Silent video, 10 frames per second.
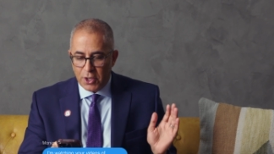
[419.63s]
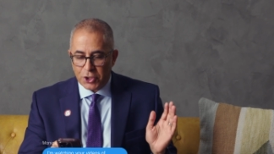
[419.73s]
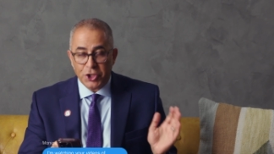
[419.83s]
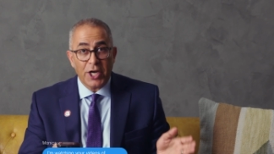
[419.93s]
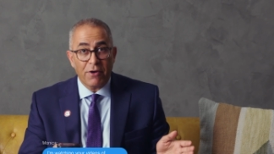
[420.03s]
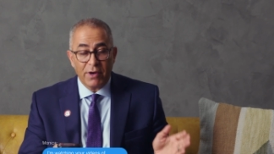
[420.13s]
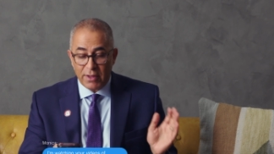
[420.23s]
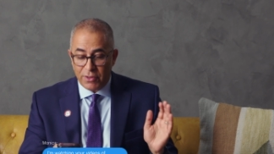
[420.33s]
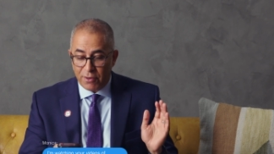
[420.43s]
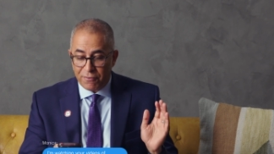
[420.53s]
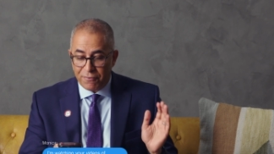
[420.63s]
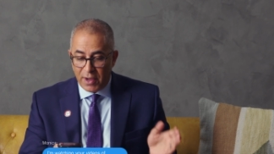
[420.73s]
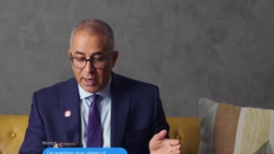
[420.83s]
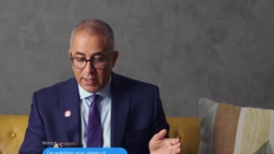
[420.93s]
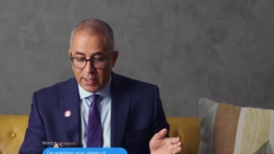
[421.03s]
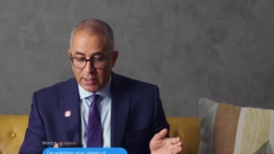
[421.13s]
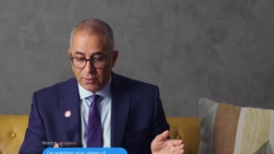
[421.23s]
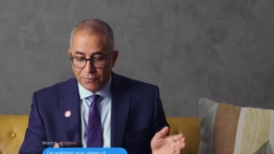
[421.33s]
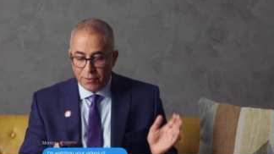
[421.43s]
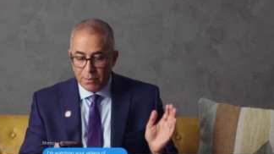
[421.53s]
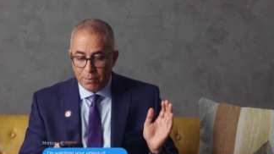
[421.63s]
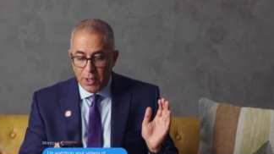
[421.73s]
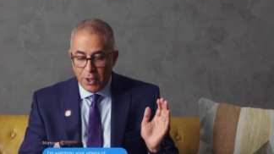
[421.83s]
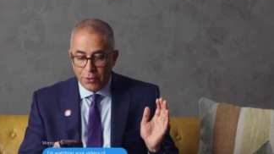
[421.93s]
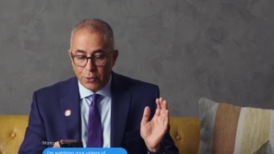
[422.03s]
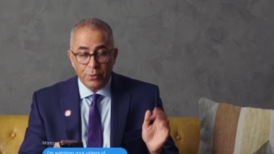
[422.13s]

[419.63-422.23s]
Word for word: sharing their findings from the